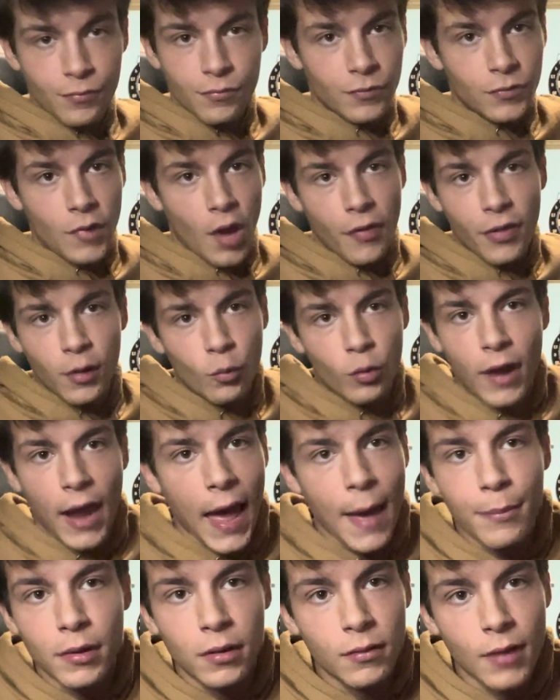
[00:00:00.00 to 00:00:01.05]
nothing would
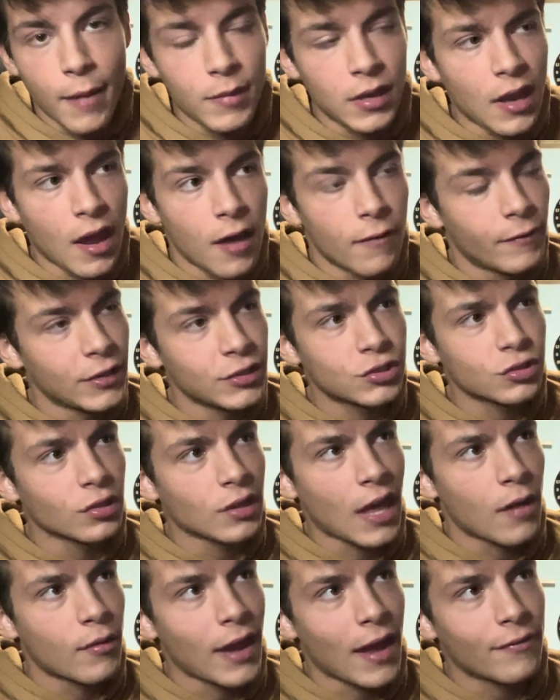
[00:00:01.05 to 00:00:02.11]
happen. I mean, eventually
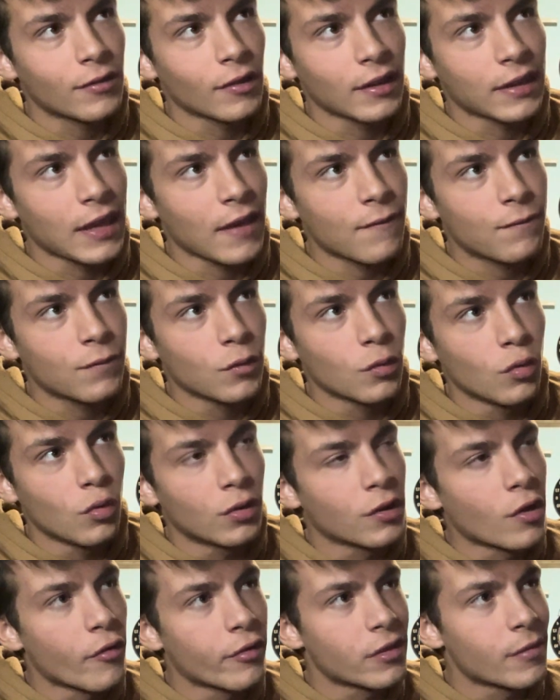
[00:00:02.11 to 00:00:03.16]
I would have to like get
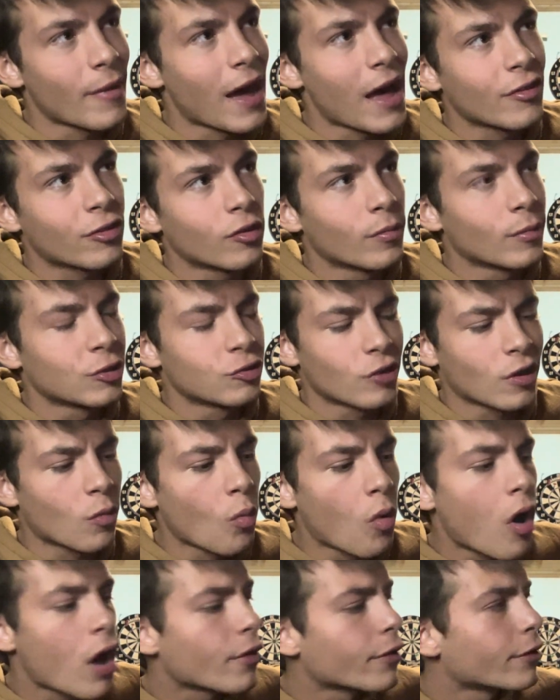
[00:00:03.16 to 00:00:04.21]
food, go to the bathroom and drink
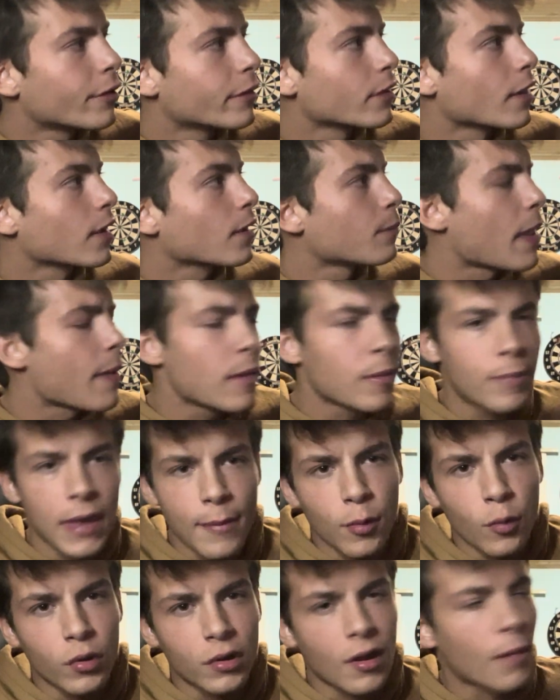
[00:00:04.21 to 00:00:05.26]
water, and like maybe
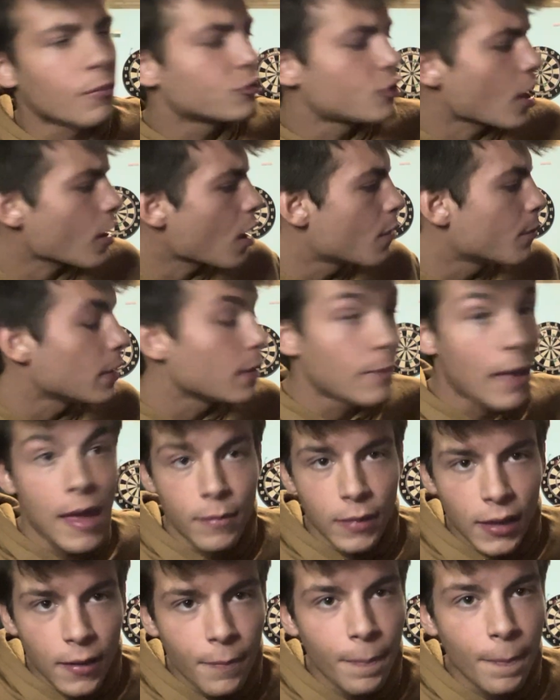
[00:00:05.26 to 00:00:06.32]
people would come check on me,
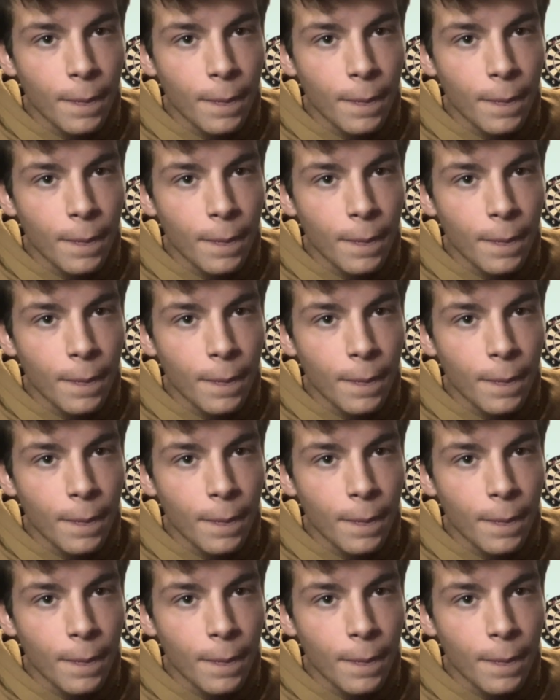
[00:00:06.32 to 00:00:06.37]
maybe.